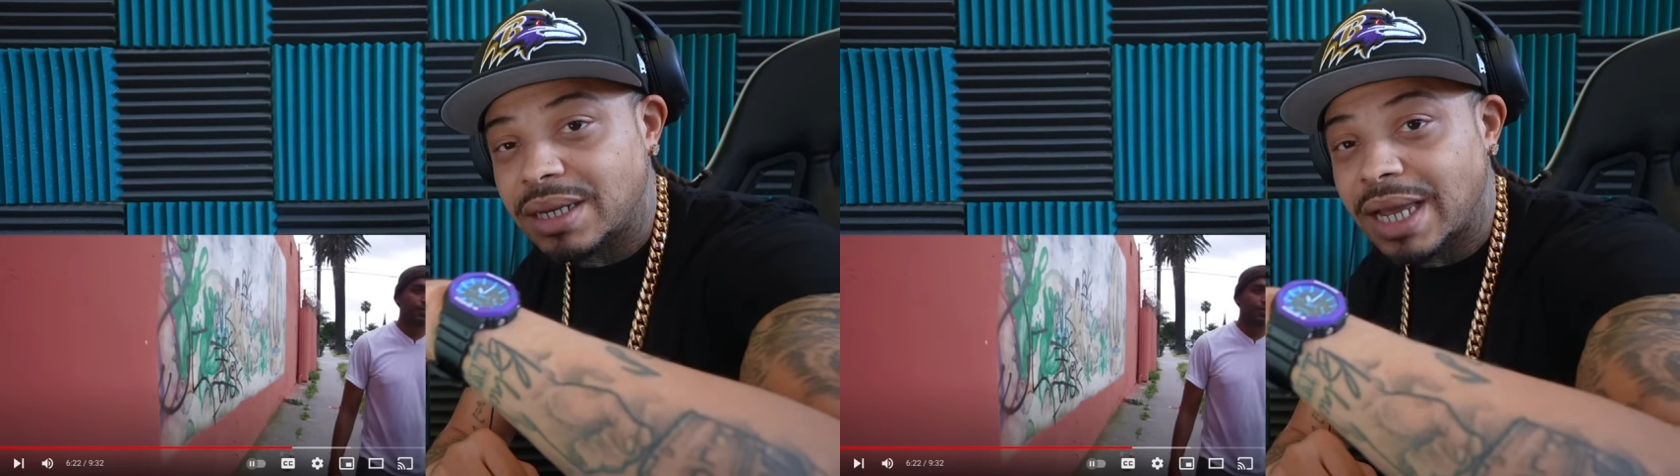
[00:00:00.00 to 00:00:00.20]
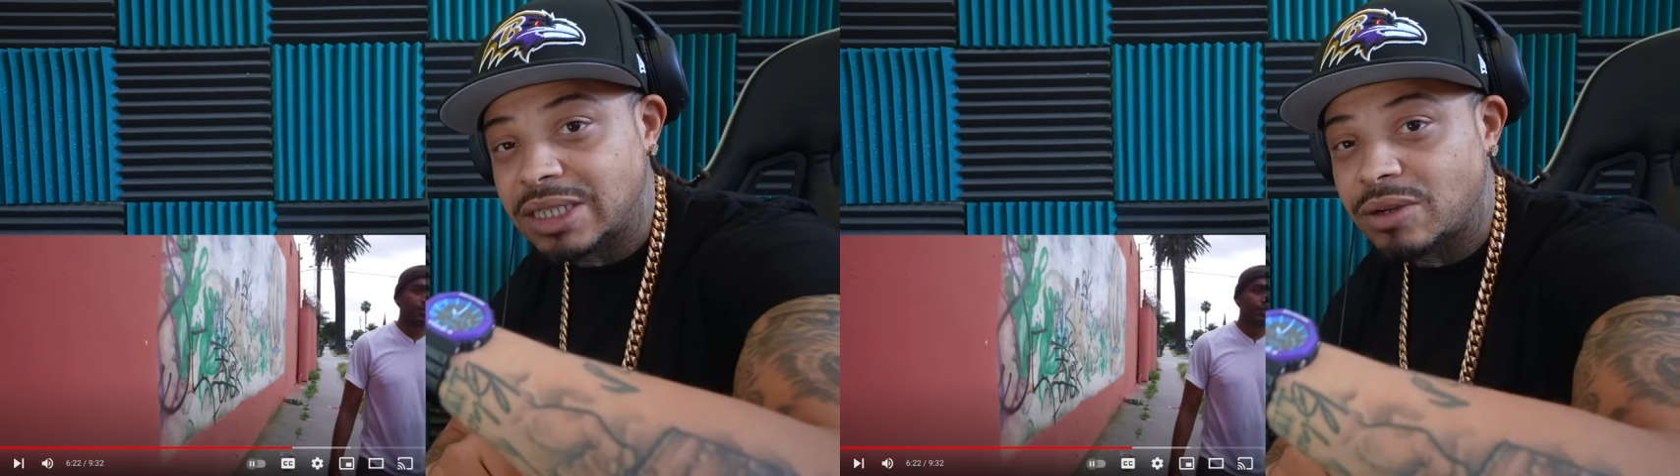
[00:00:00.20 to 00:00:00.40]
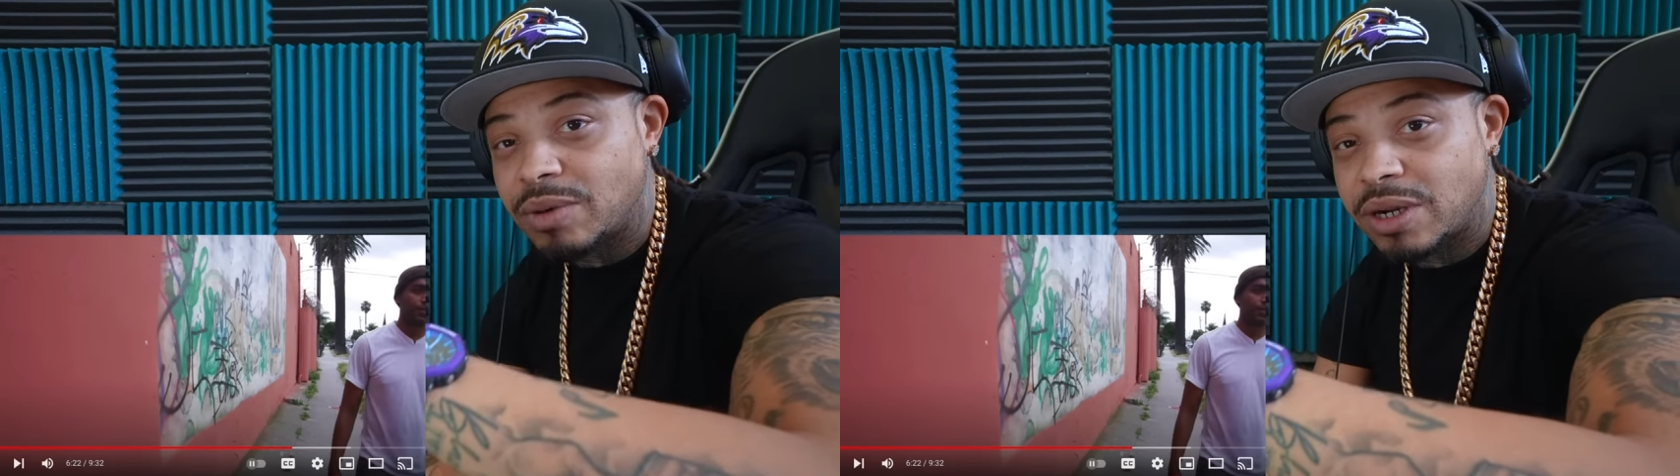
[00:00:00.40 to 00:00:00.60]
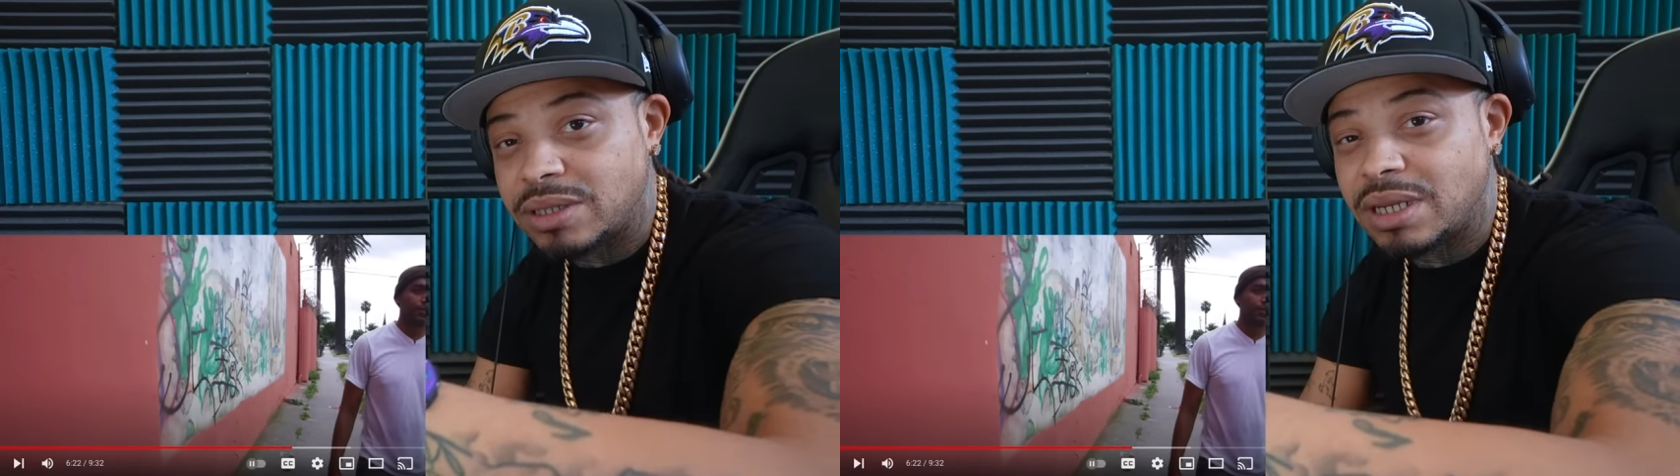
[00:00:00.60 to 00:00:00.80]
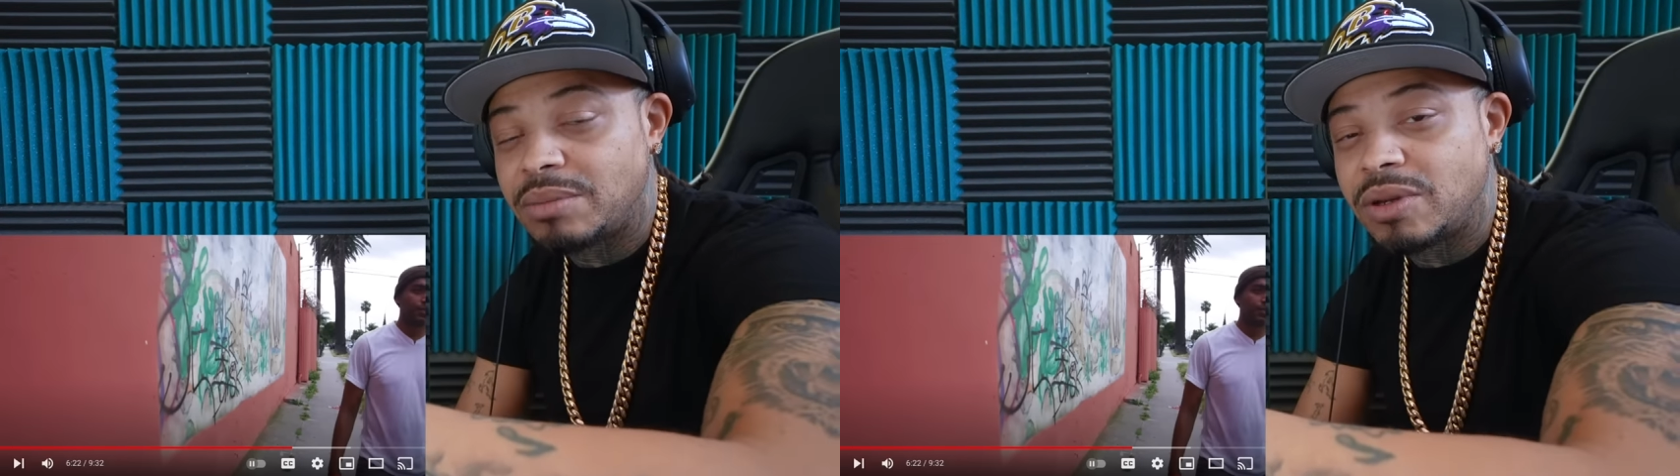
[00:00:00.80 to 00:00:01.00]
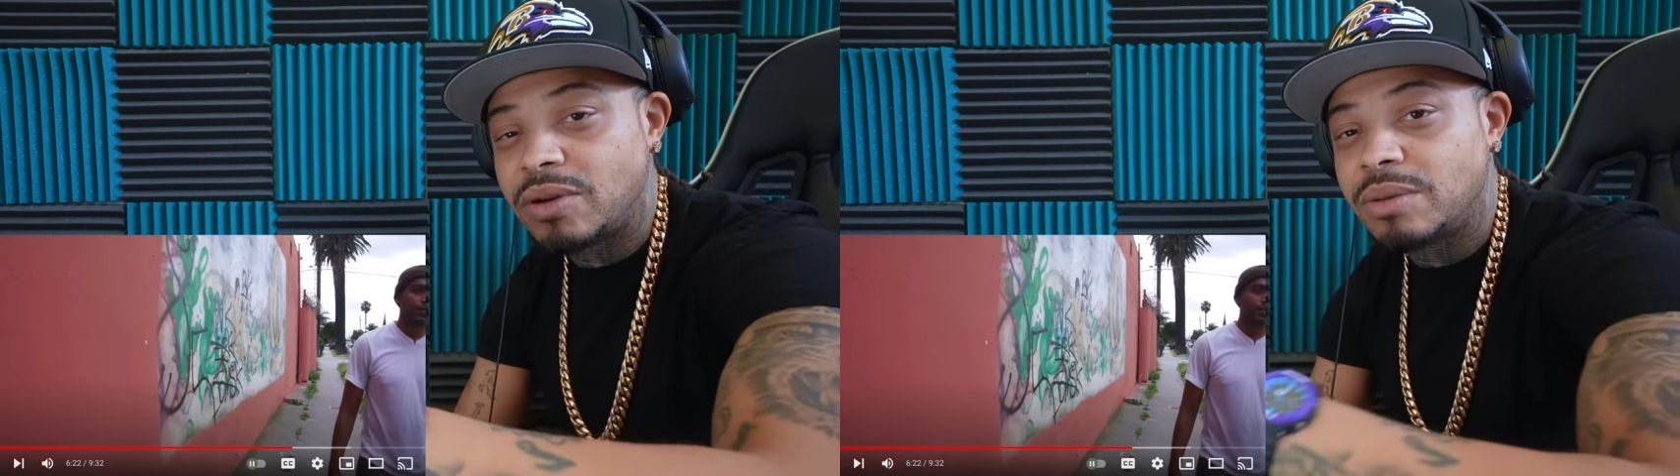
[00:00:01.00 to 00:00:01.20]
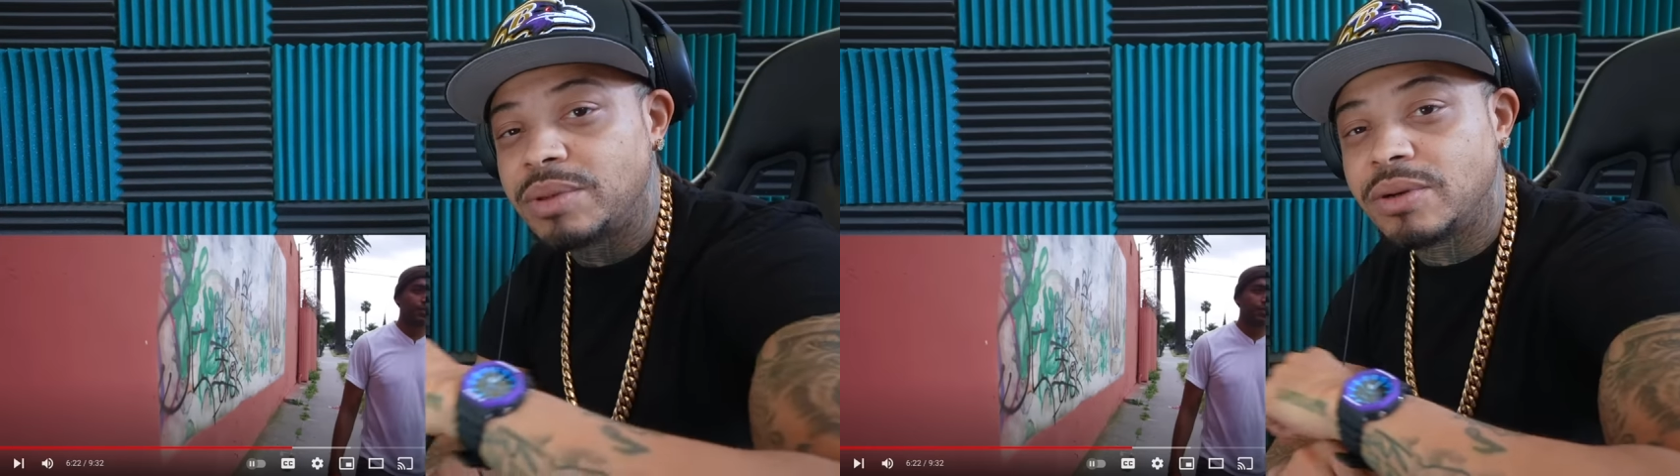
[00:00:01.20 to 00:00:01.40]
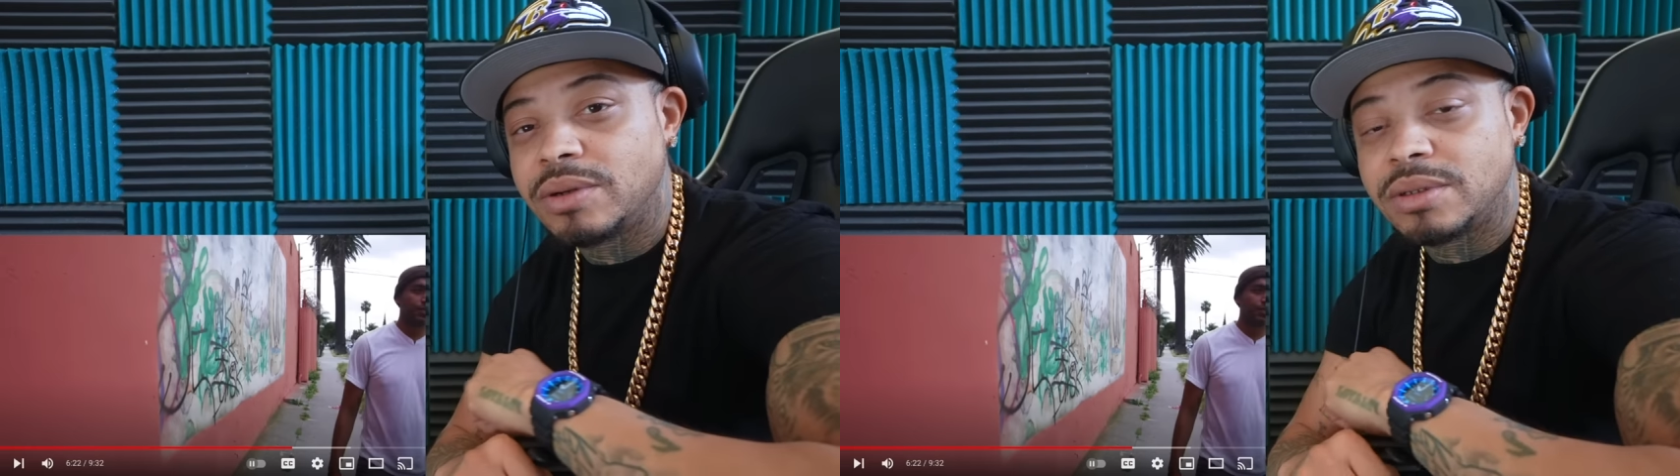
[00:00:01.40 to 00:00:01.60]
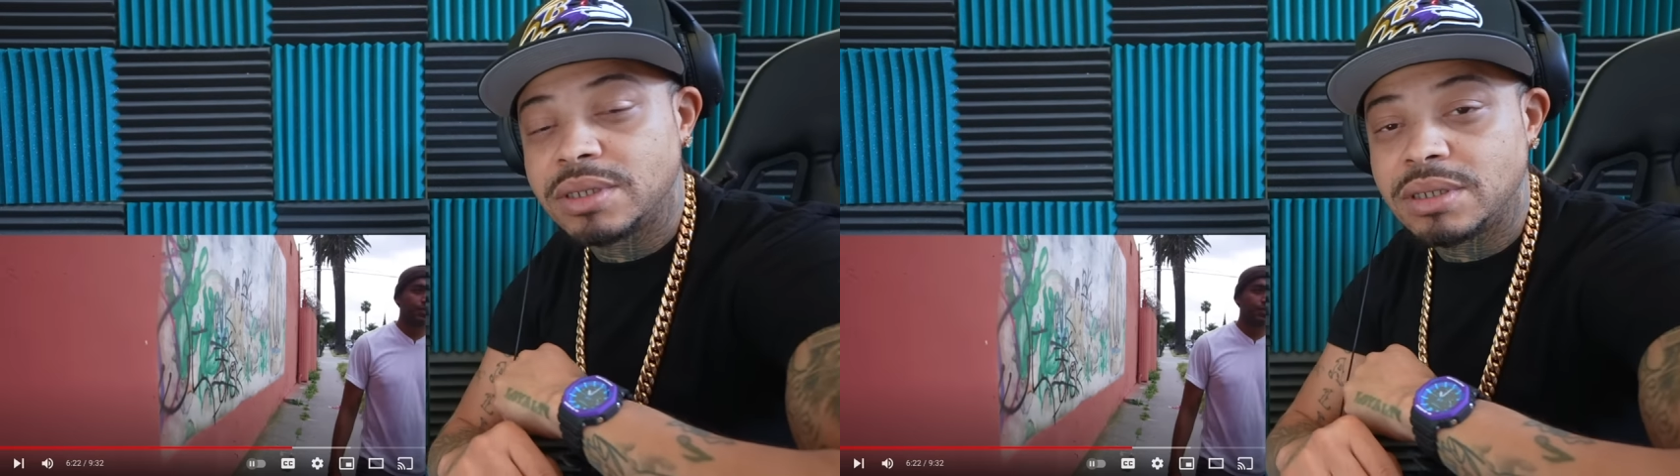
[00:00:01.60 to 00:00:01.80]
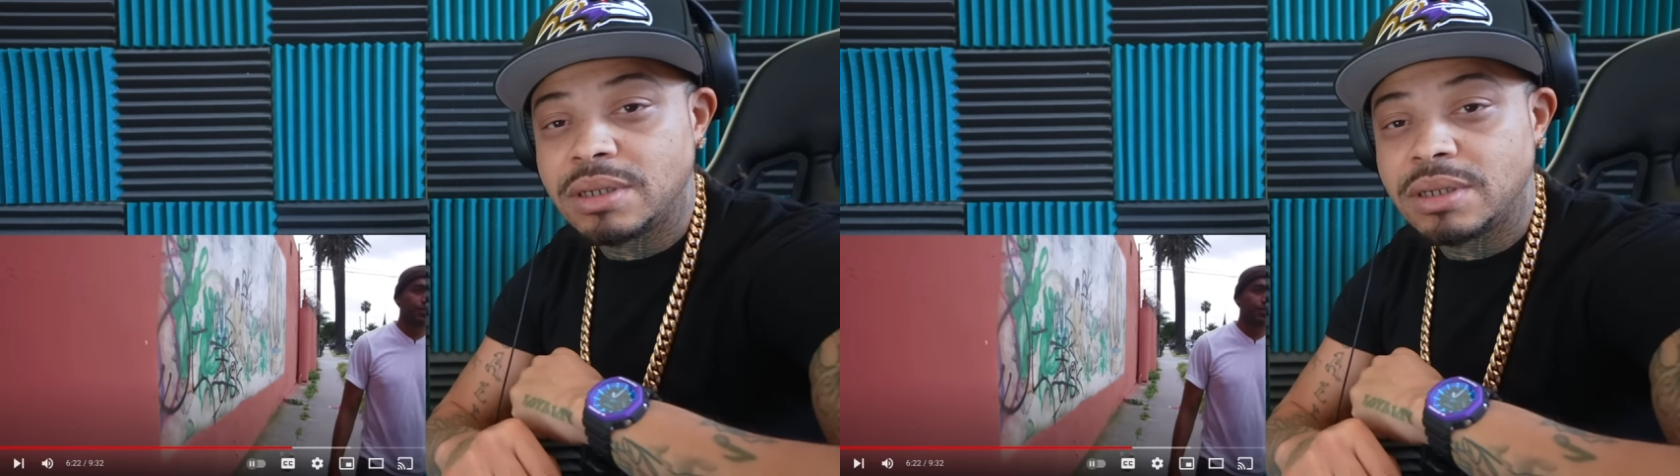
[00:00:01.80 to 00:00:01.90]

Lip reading: like squares and they build computers.